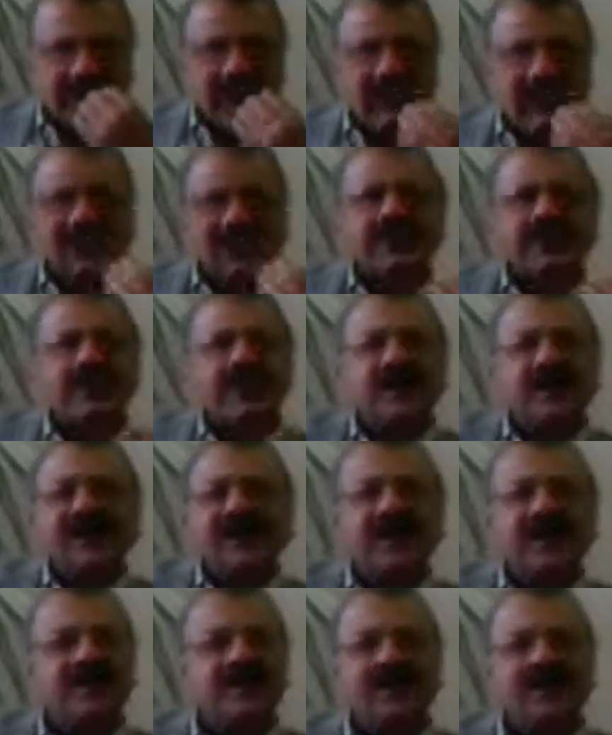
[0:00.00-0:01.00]
And they
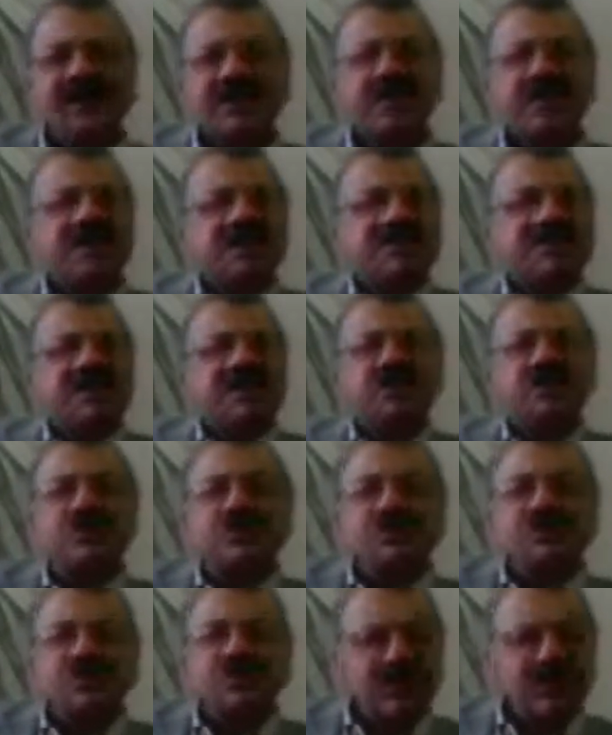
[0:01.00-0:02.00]
claim that it's
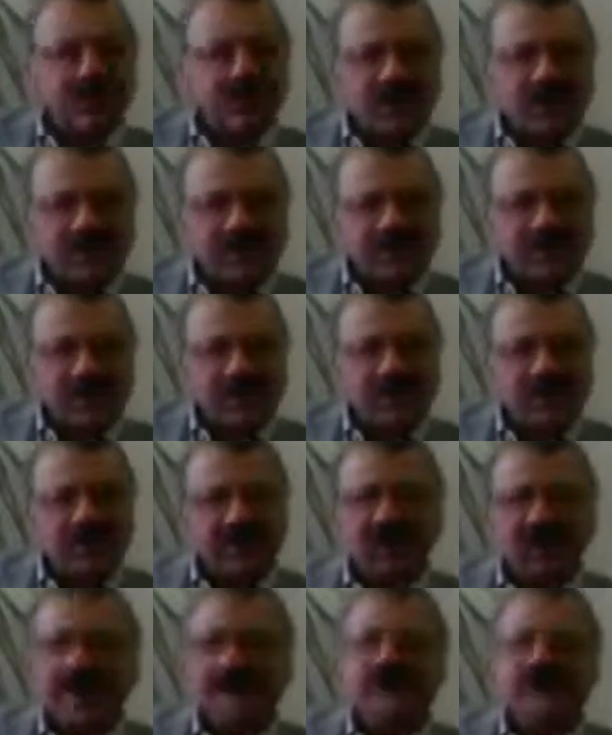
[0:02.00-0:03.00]
hugely costly,
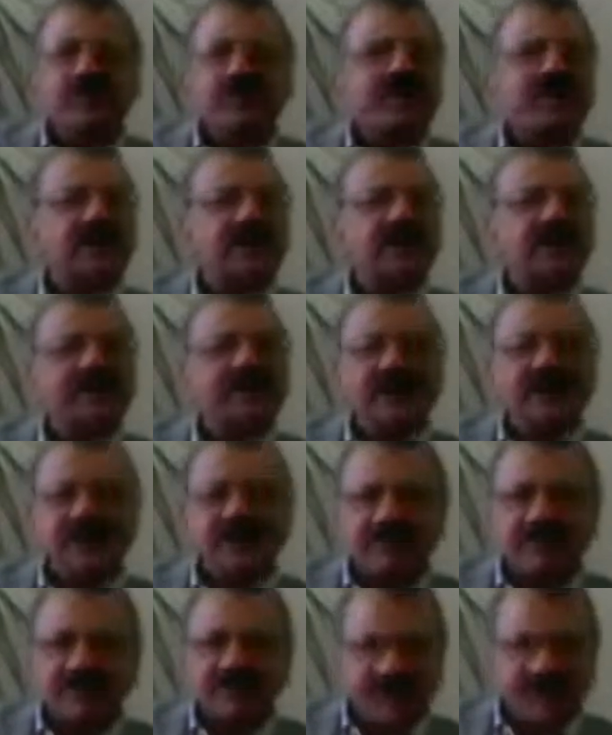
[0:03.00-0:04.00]
and therefore, unless they
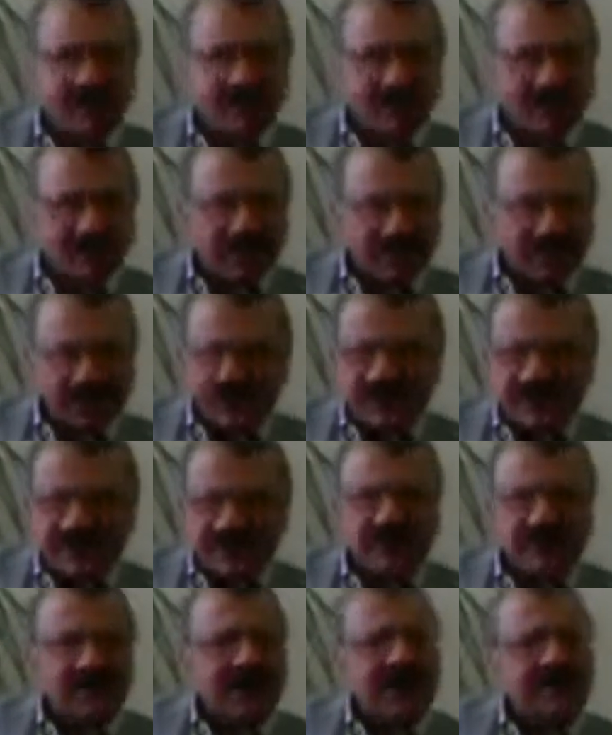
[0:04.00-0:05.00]
have patent product rights,